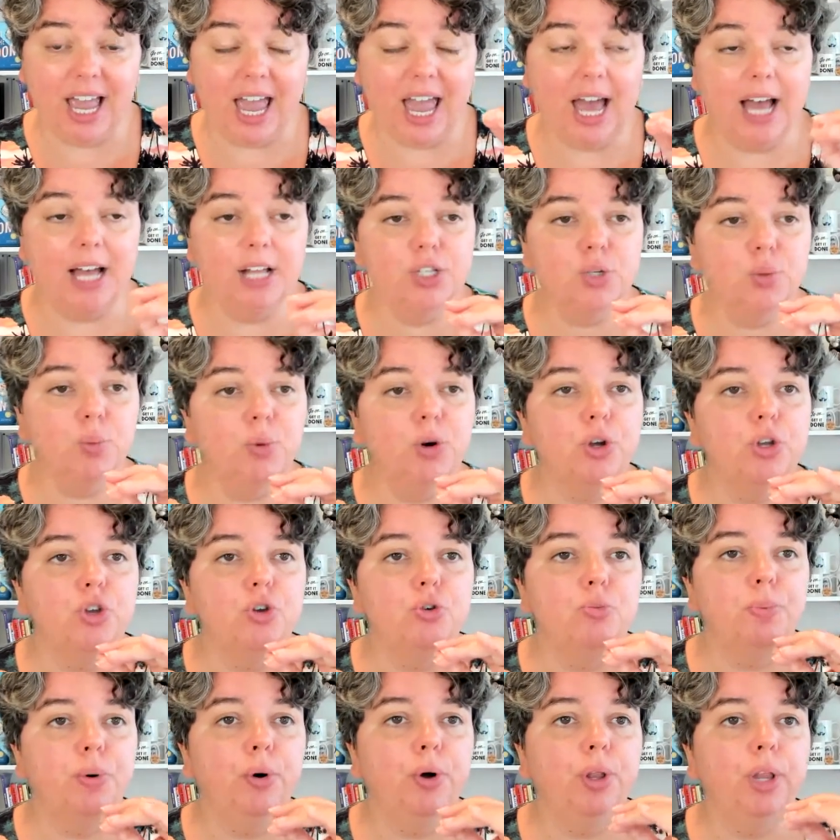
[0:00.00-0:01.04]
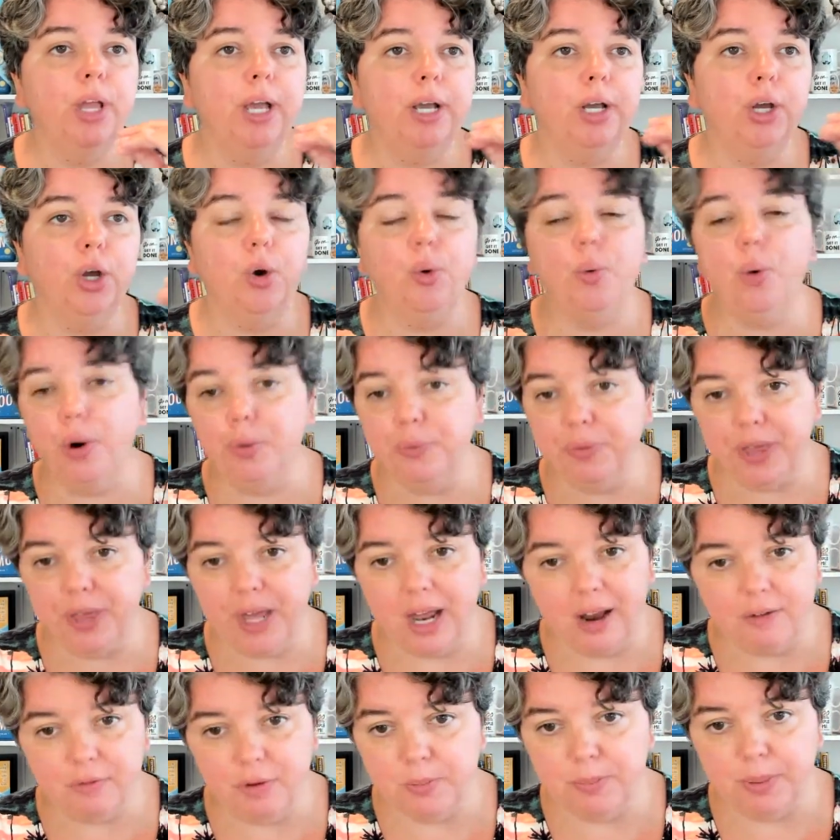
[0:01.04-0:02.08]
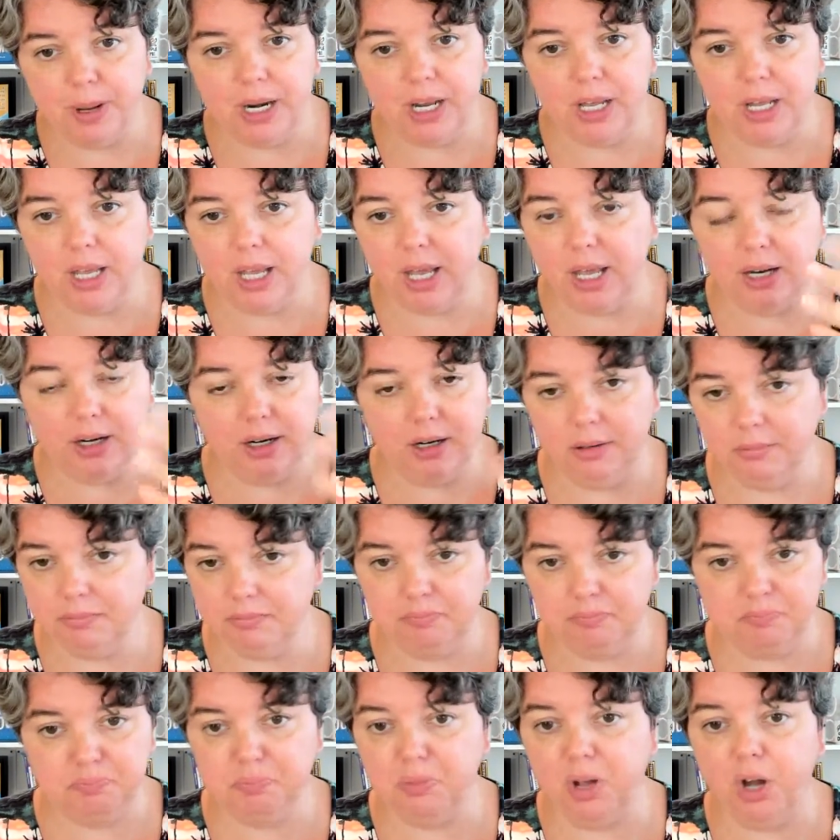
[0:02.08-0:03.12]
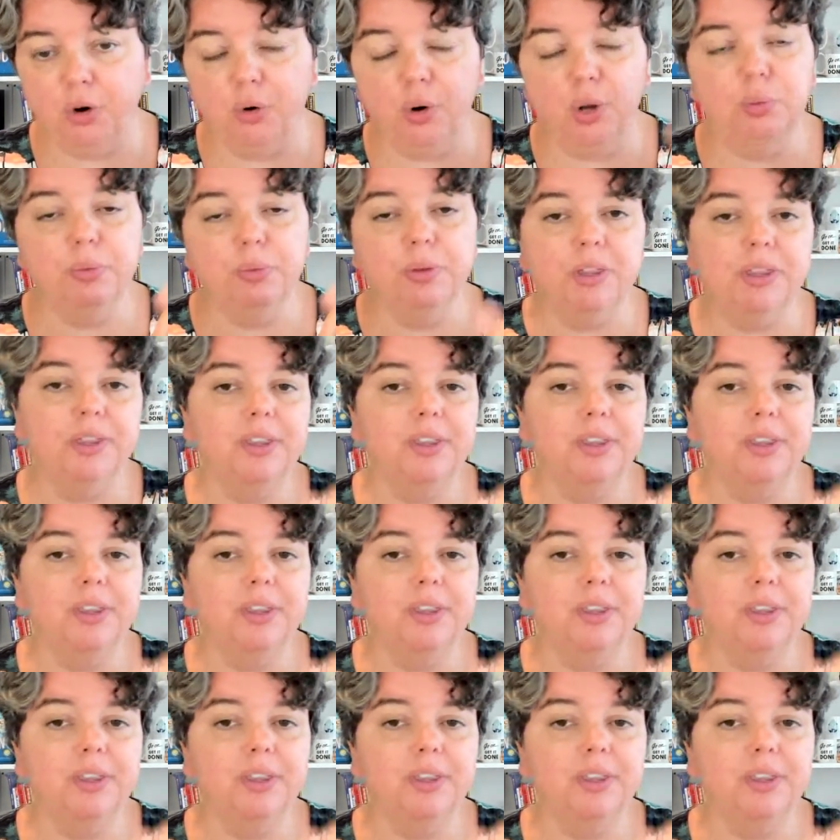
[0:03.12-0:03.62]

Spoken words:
ads where you put like a quote that everybody can agree with.